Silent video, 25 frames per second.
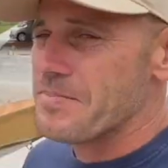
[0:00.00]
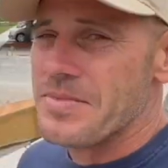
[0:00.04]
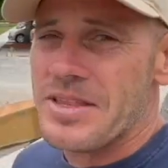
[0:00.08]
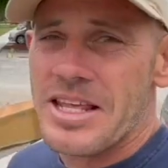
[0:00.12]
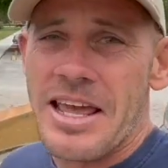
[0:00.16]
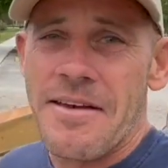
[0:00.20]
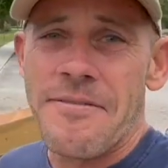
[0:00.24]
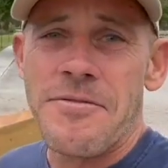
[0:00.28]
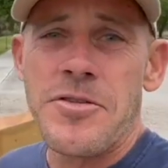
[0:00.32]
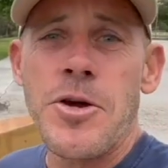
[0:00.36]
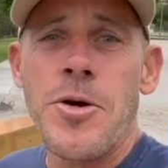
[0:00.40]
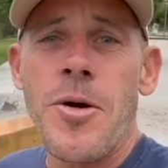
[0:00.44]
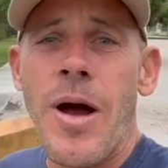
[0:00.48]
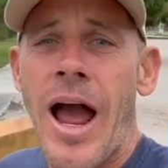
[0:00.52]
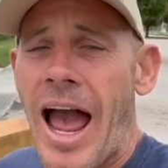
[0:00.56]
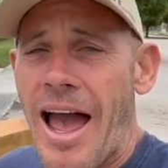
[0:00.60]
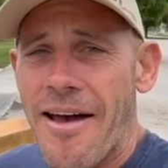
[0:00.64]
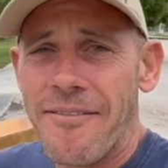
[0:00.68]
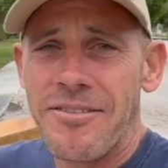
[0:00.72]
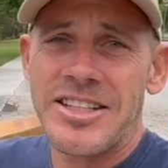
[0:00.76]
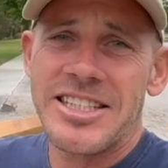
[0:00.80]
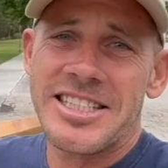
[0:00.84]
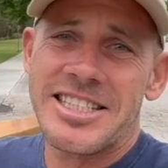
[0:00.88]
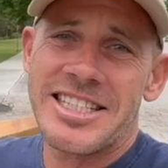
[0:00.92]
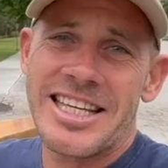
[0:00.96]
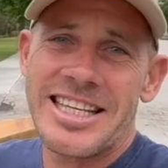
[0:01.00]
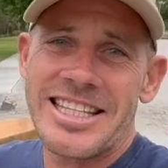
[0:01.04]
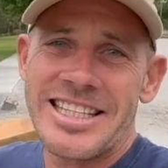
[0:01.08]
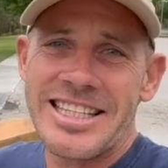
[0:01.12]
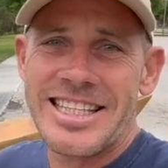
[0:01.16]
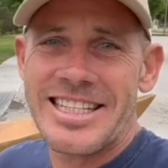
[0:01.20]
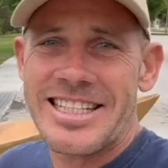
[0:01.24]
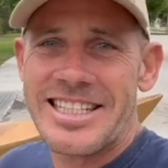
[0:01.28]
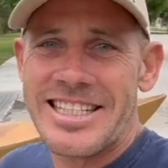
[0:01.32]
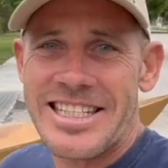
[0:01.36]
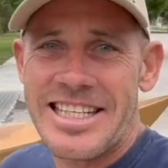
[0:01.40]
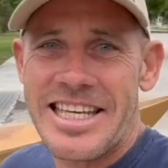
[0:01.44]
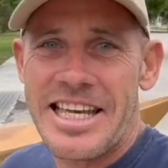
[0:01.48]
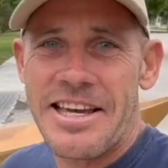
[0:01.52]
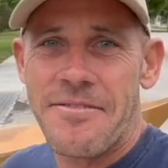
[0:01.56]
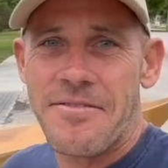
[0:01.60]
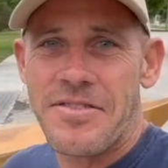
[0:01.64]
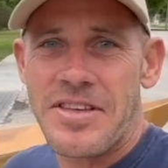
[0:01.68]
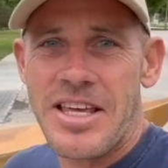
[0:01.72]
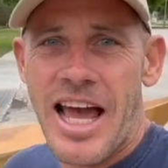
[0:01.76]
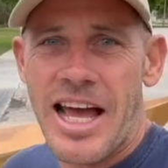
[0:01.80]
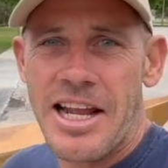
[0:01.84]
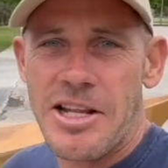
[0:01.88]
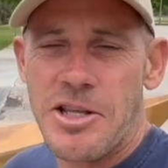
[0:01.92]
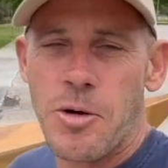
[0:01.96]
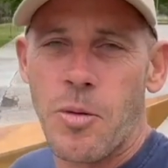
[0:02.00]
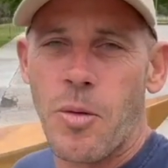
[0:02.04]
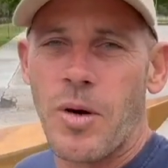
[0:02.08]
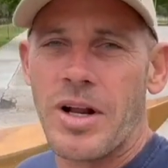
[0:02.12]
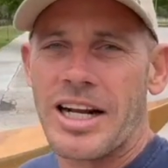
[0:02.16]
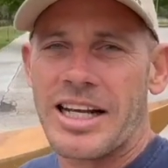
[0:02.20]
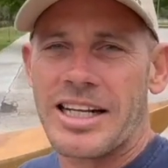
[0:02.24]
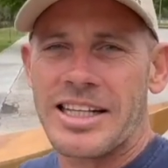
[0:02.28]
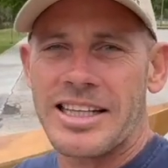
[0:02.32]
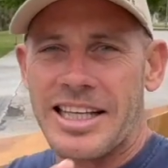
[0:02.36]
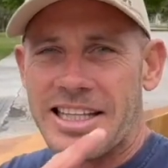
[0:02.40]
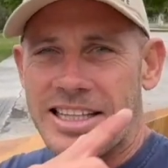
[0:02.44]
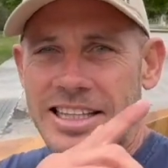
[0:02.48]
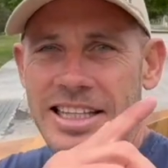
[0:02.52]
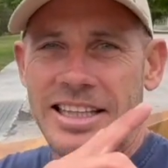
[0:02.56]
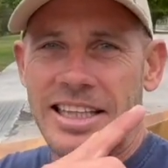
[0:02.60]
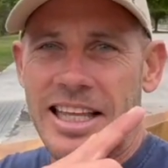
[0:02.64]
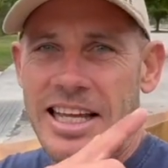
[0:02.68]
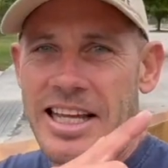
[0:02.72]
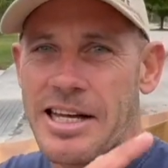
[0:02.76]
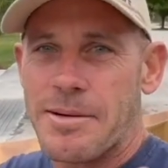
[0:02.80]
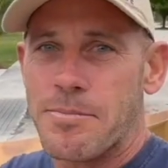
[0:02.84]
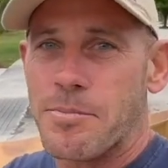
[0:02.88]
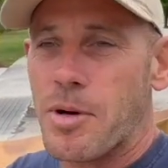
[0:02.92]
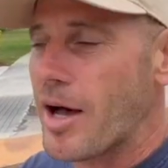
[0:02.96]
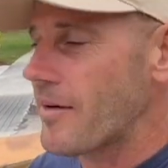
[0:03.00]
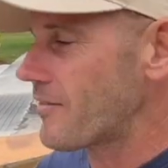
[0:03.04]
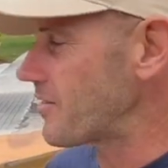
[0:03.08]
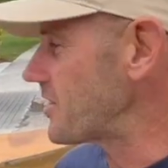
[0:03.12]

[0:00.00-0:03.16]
If you haven't seen this skiff yet, you'll want to click the link above